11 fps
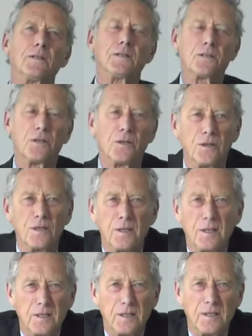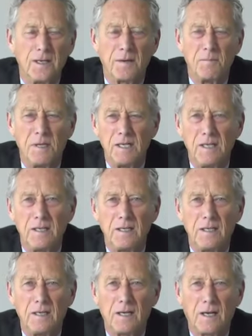So let me
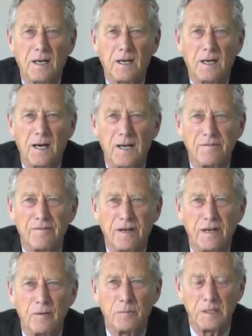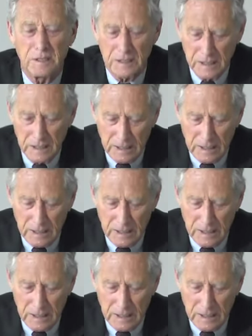clarify a bit.